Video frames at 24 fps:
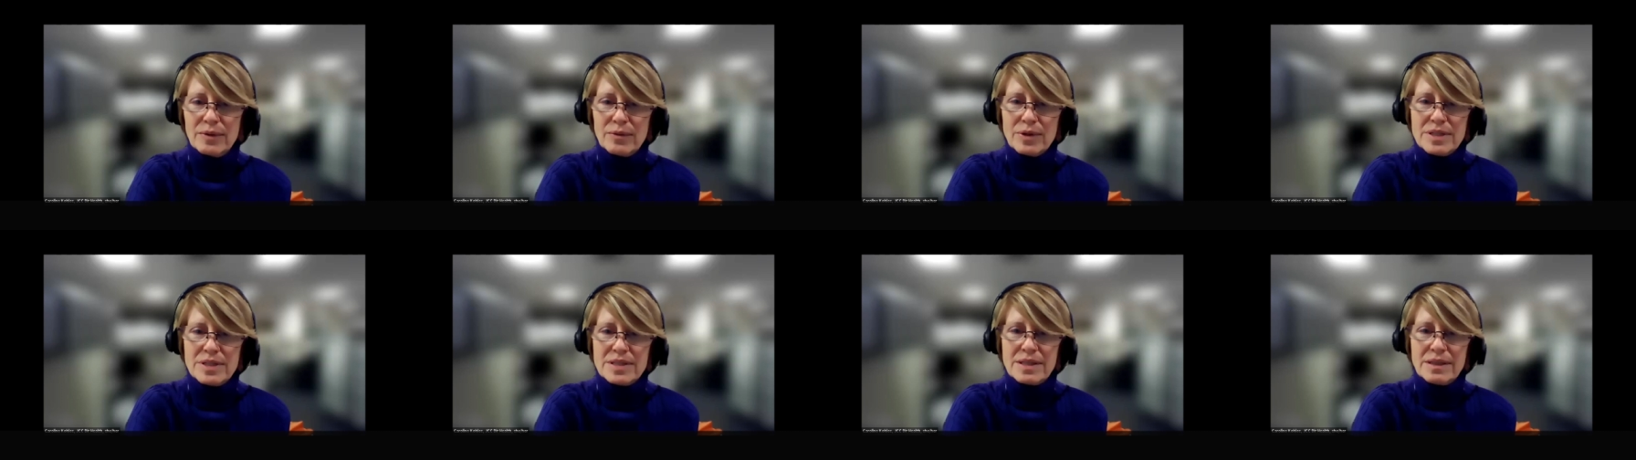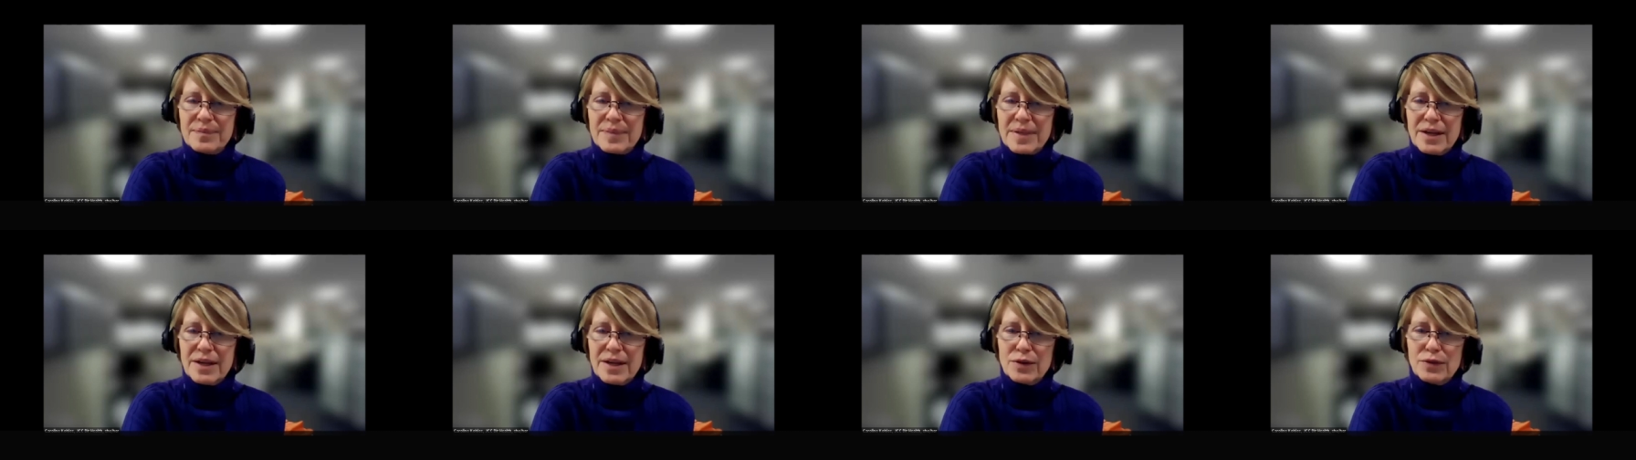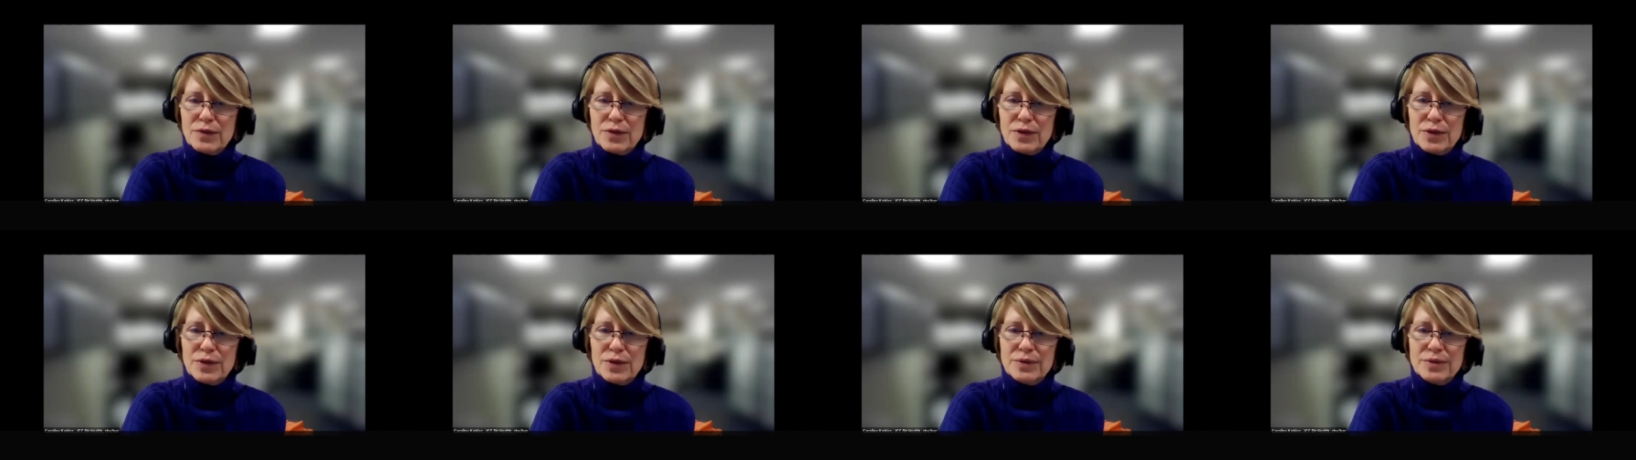recently
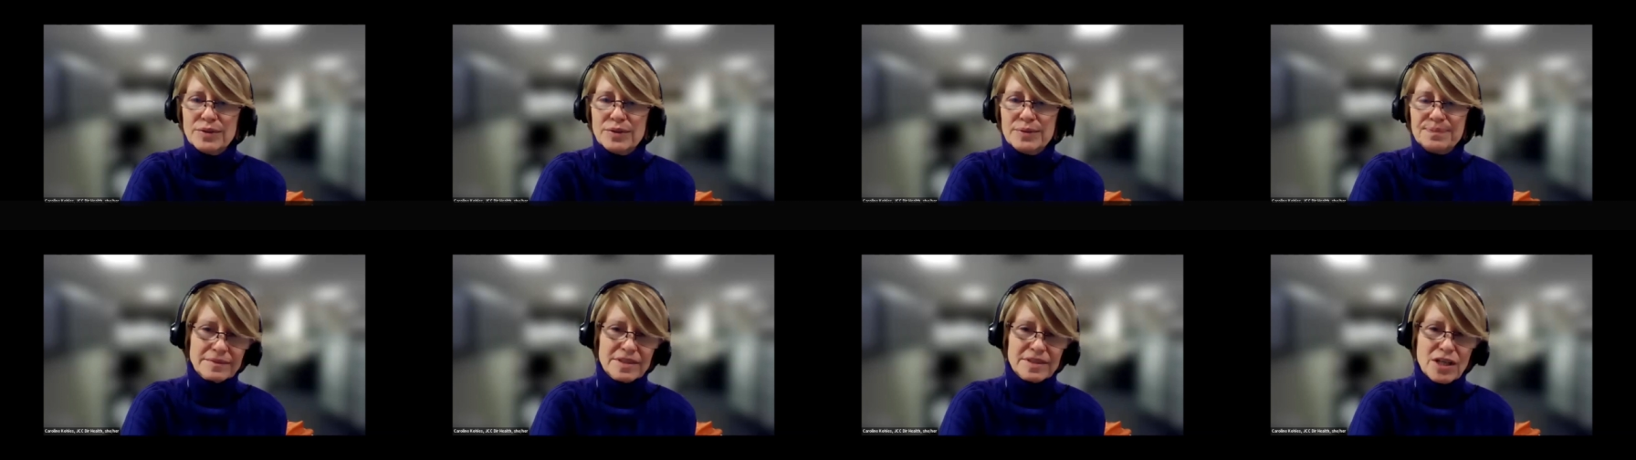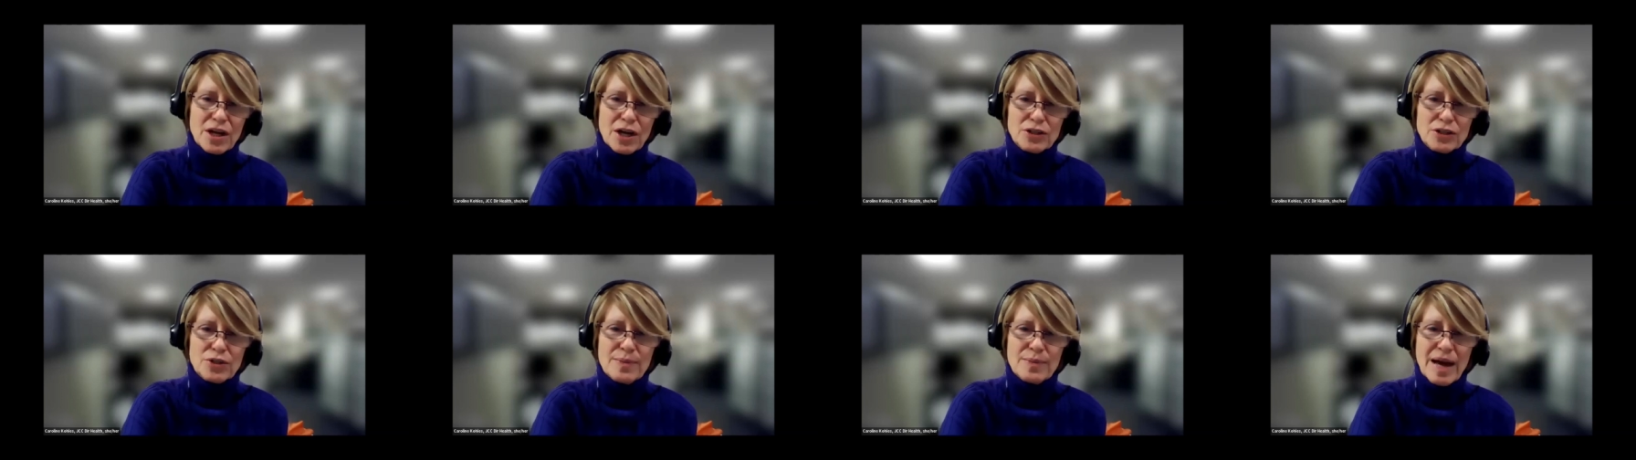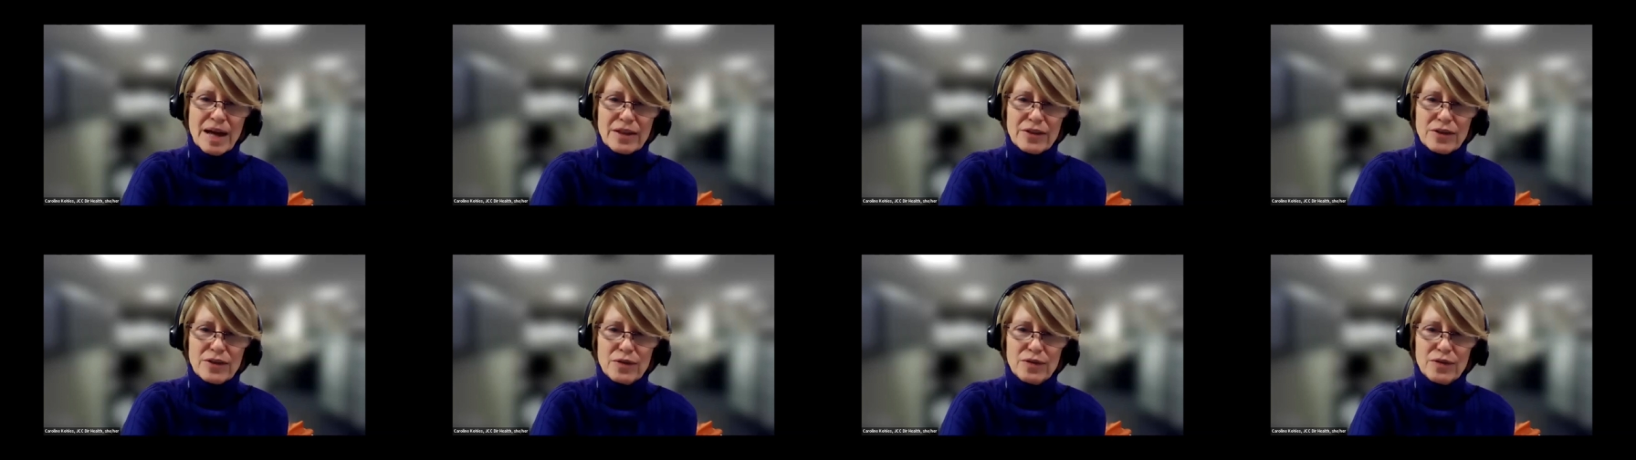interviewed Dr.
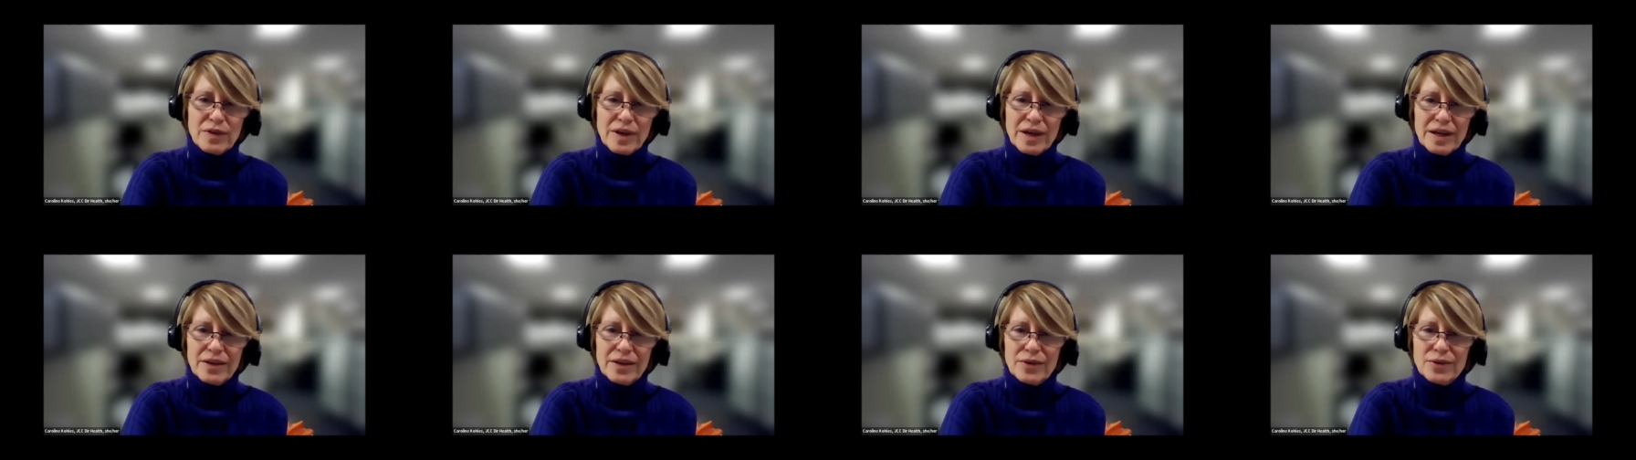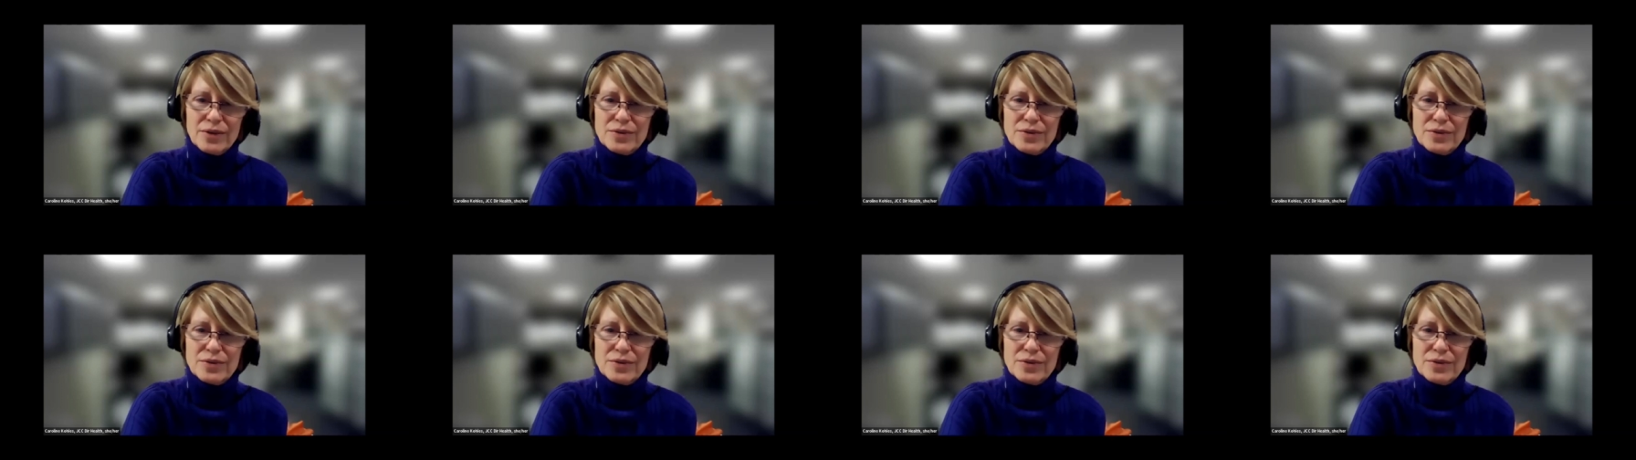Matthew Fink,